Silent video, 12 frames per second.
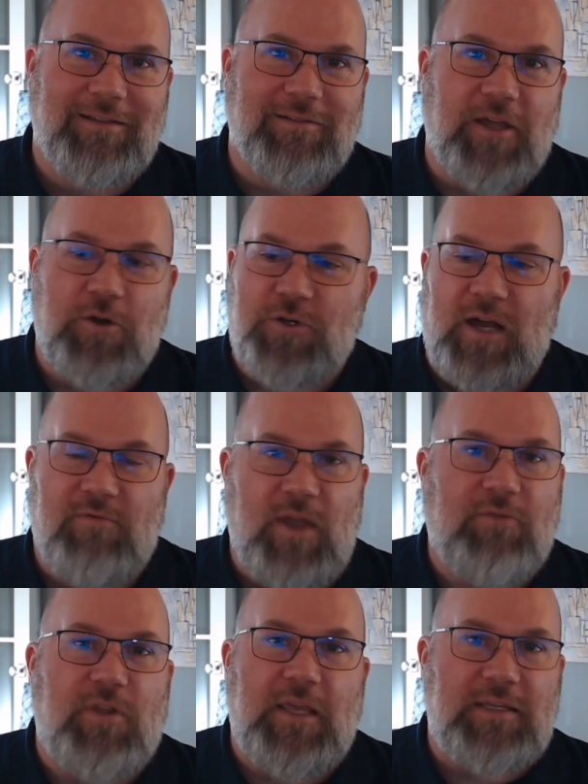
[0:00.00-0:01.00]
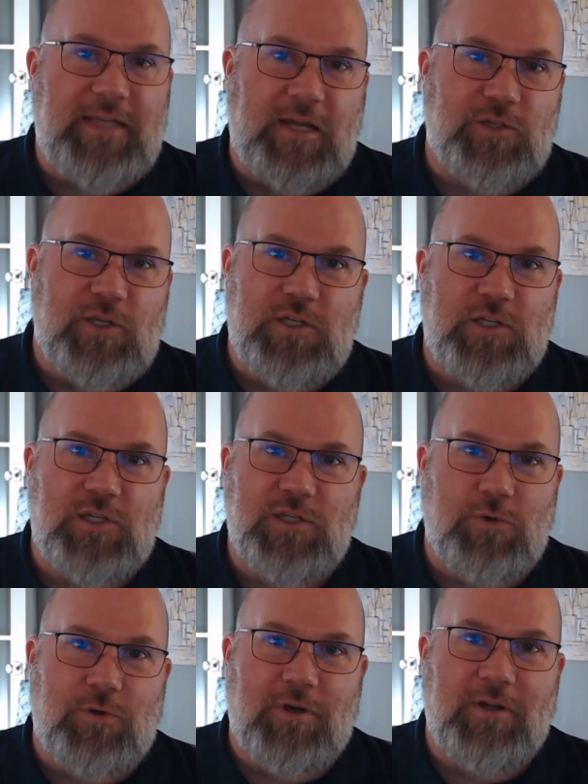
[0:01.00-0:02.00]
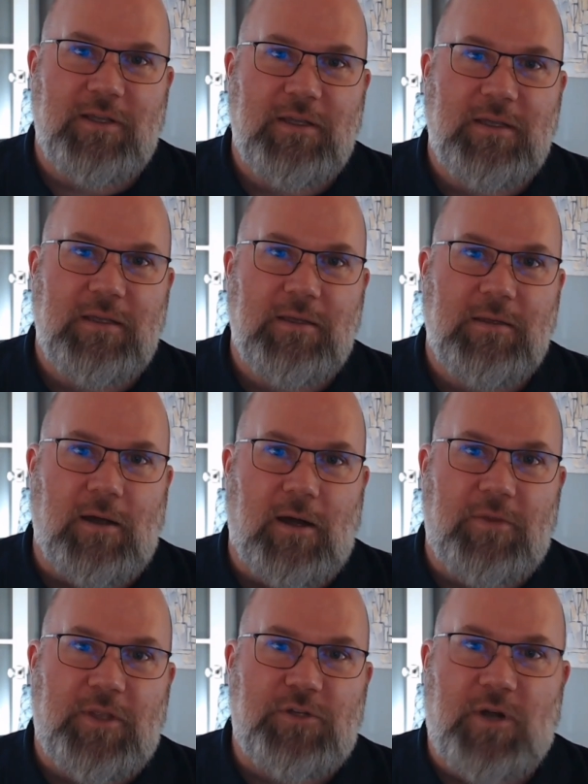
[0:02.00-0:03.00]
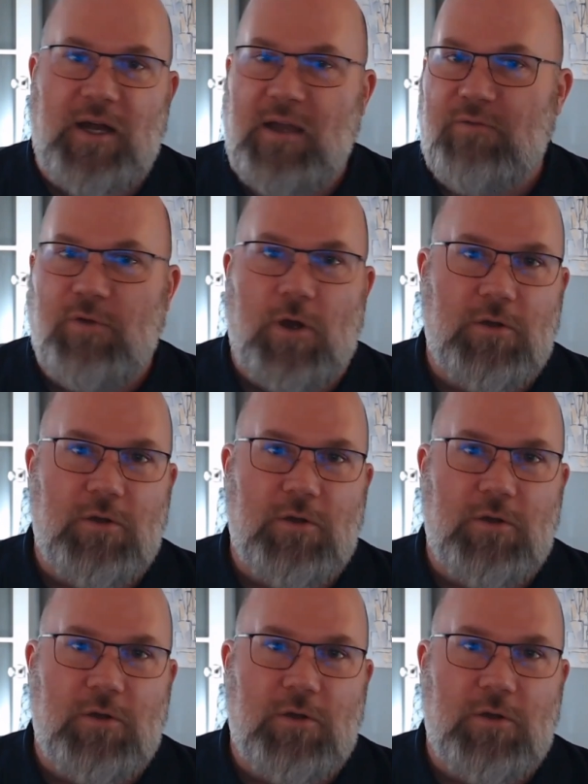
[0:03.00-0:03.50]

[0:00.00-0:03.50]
letter drive, everything's actually just stored on the drive.